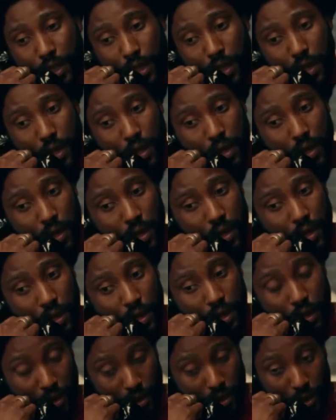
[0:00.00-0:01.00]
looked pretty
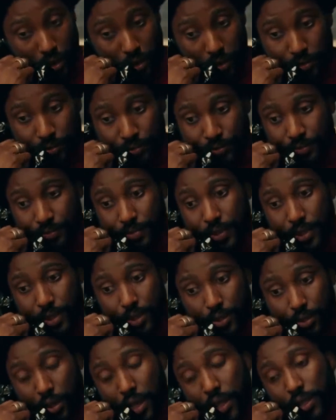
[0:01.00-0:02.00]
funny. But at
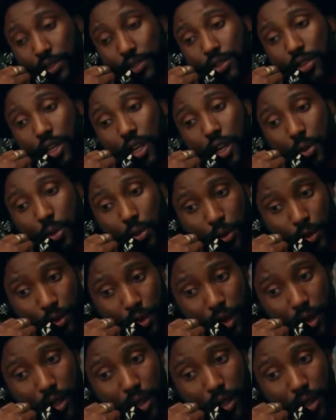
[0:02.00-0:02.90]
the same time, I was a